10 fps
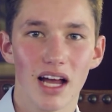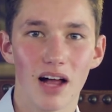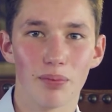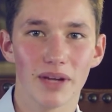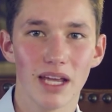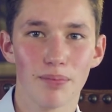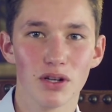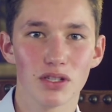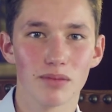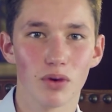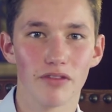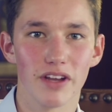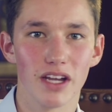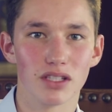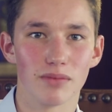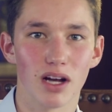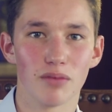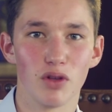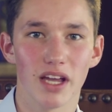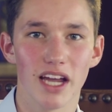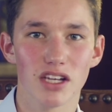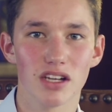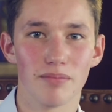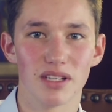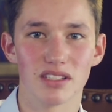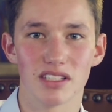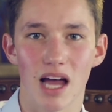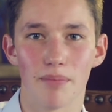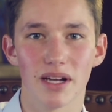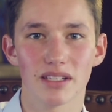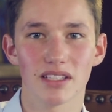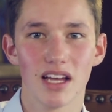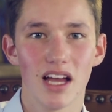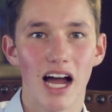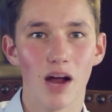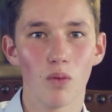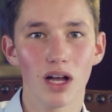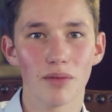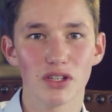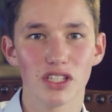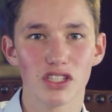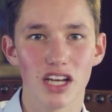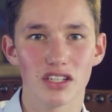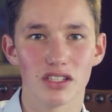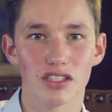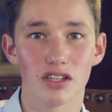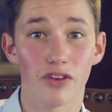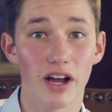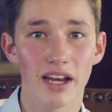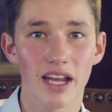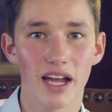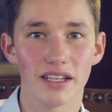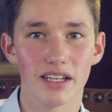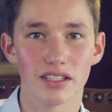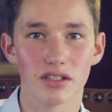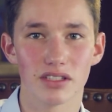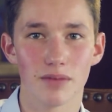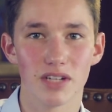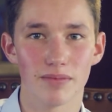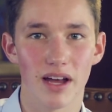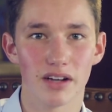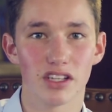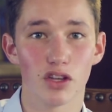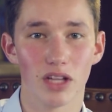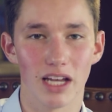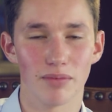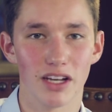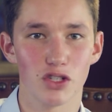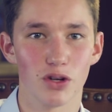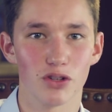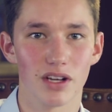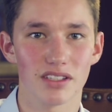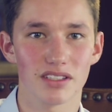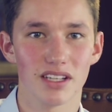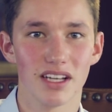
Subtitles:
I'll keep producing more videos about communication and business topics. I welcome your suggestions for any ideas or subject matters that you'd like me to address.